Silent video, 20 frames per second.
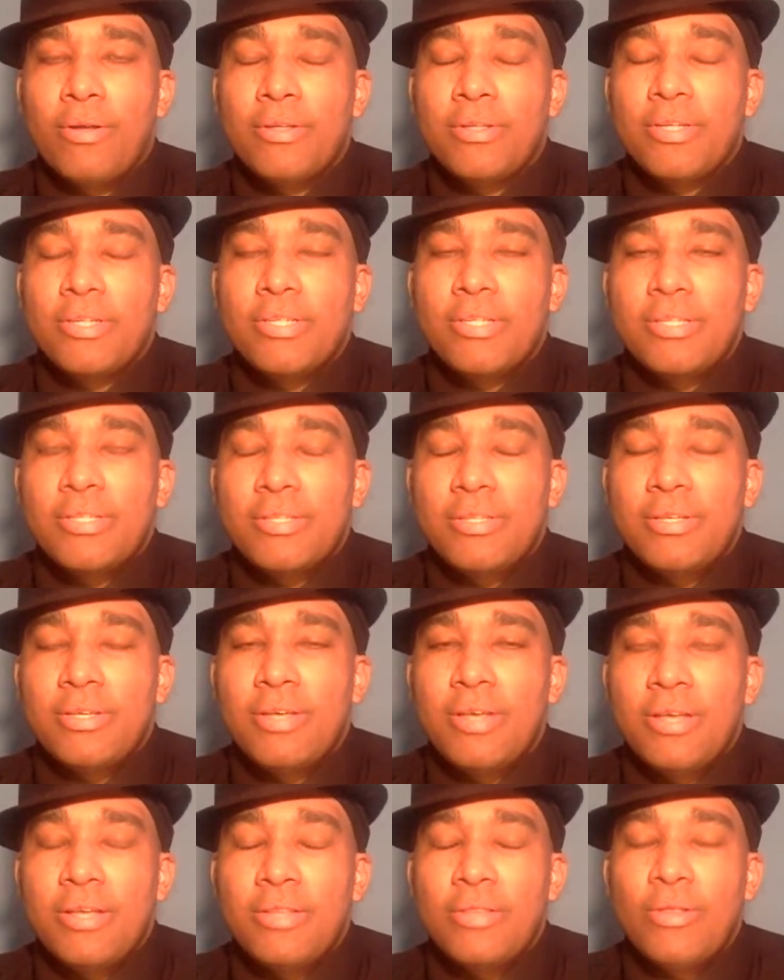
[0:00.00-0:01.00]
Just
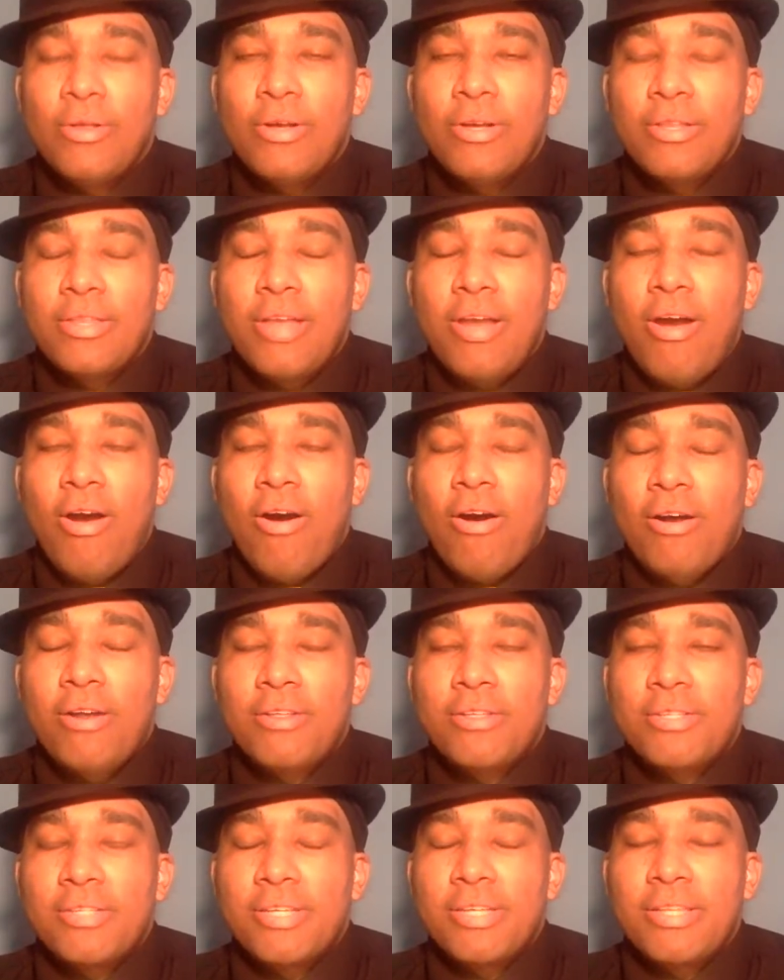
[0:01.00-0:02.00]
look at the
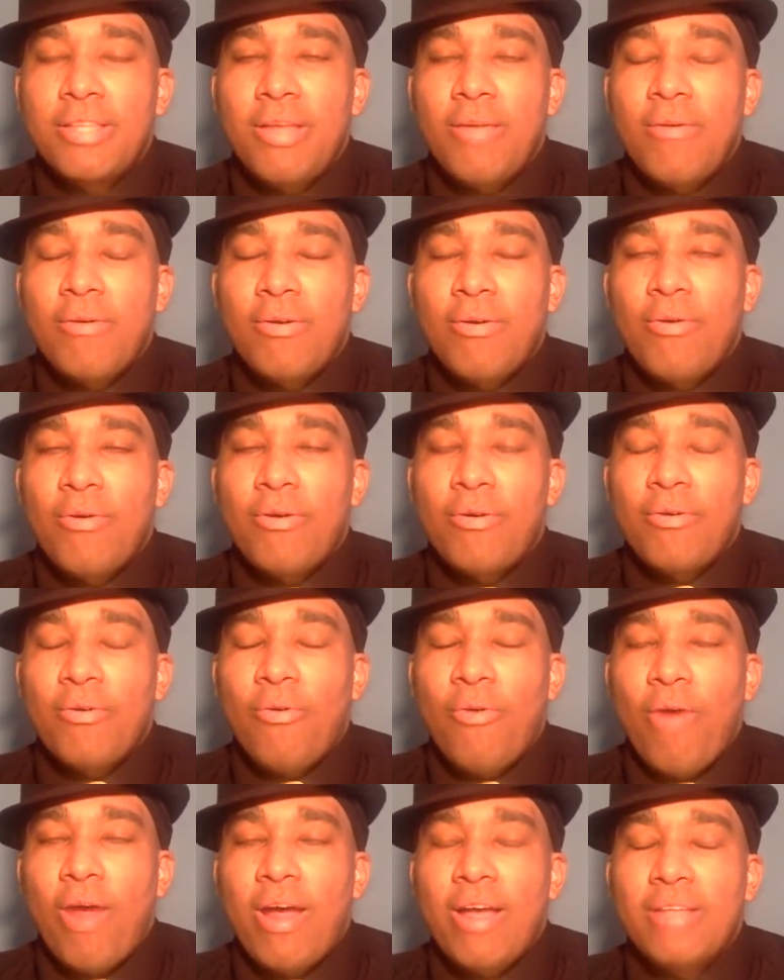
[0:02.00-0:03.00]
RNC. They were going
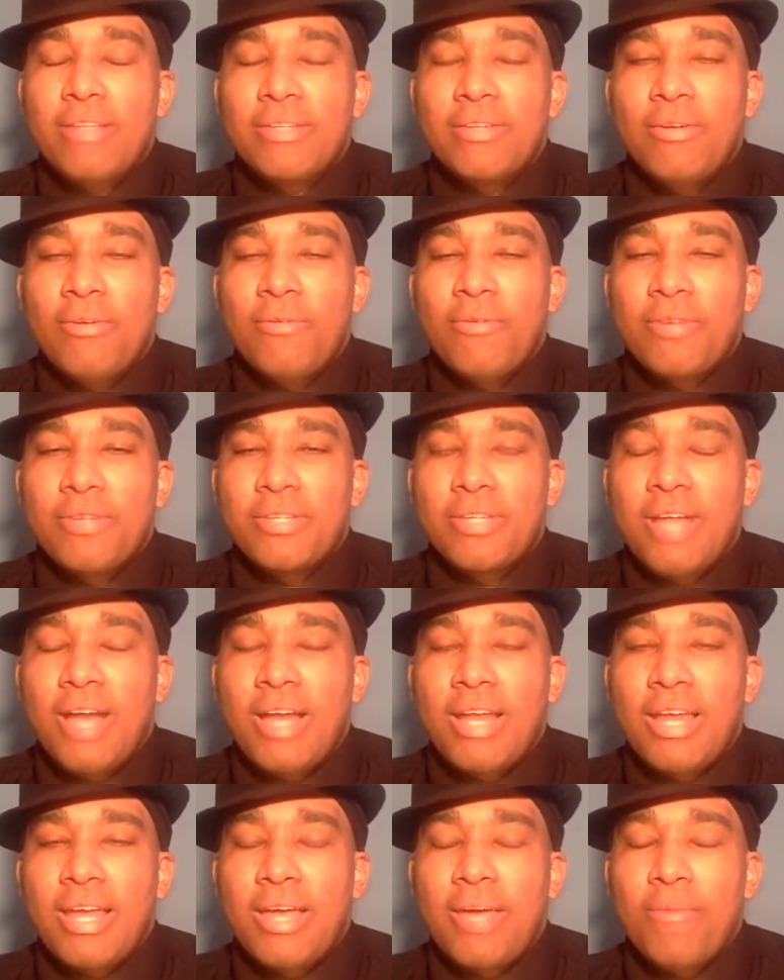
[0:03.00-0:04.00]
crazy over this guy.
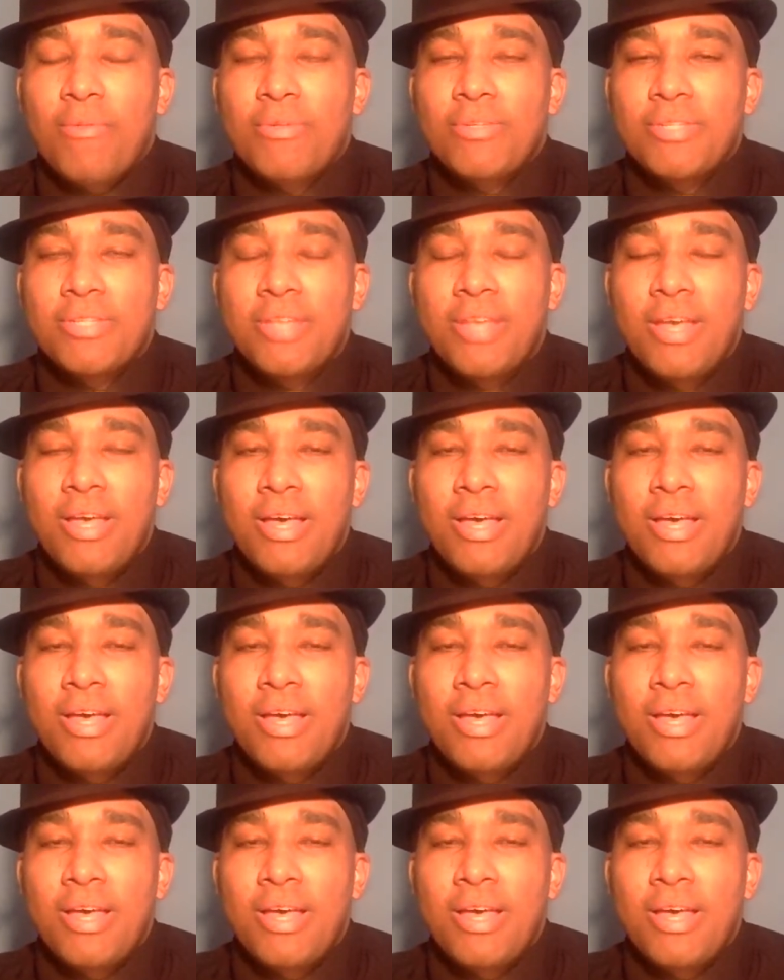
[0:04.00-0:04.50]
Like he was.